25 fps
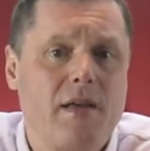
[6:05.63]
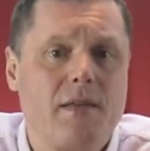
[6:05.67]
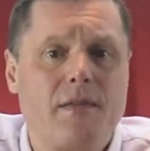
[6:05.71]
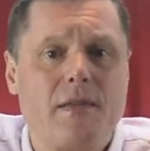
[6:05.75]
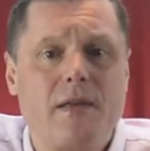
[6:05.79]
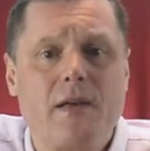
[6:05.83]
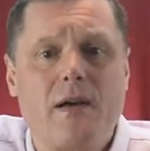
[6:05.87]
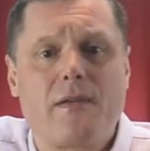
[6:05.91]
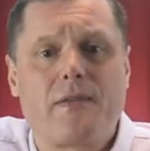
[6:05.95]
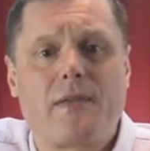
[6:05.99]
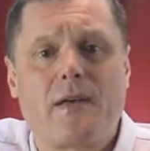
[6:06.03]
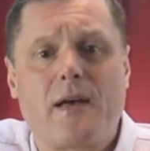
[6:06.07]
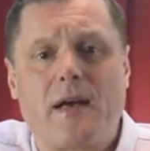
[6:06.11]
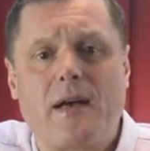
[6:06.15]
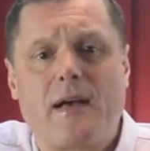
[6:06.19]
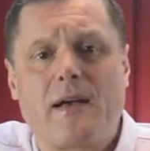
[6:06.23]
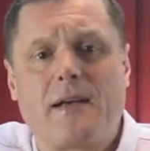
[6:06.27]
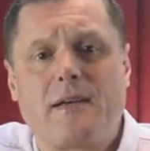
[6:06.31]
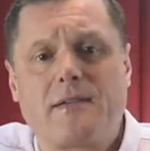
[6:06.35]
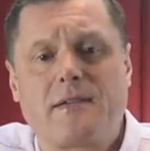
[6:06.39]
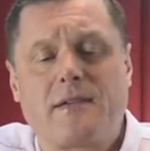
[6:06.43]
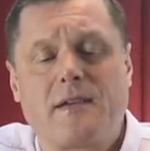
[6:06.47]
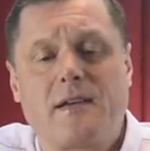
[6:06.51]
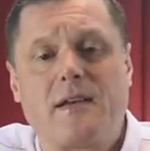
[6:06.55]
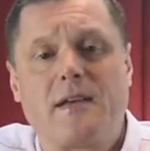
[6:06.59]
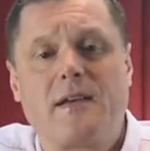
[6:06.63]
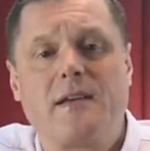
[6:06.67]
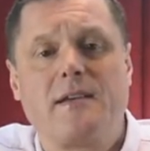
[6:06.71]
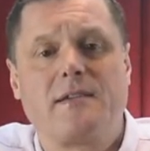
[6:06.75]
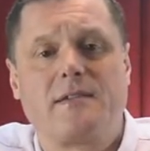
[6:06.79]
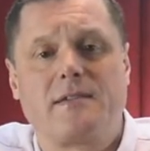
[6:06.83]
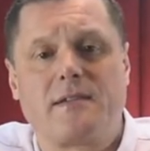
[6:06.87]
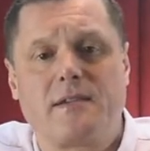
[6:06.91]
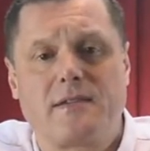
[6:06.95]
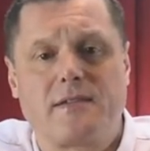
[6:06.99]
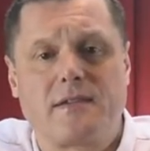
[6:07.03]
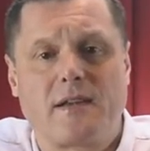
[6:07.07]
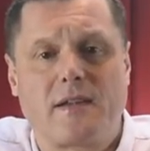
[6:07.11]
the other has
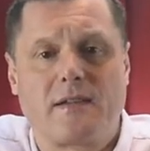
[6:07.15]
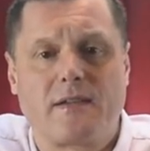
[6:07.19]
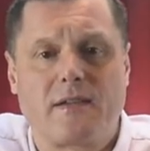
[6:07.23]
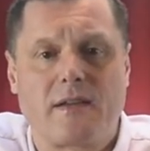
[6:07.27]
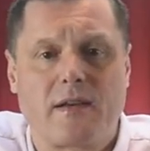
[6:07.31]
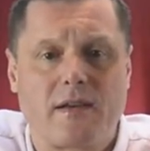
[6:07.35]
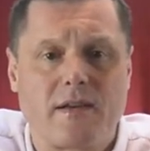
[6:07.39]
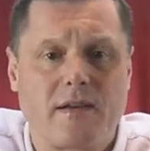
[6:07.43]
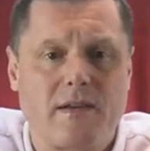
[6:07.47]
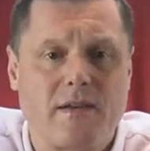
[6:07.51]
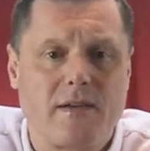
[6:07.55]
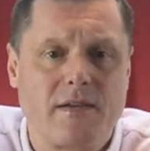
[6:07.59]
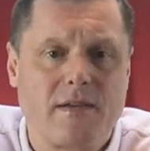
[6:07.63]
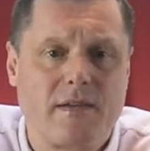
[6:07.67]
Easter Sunday.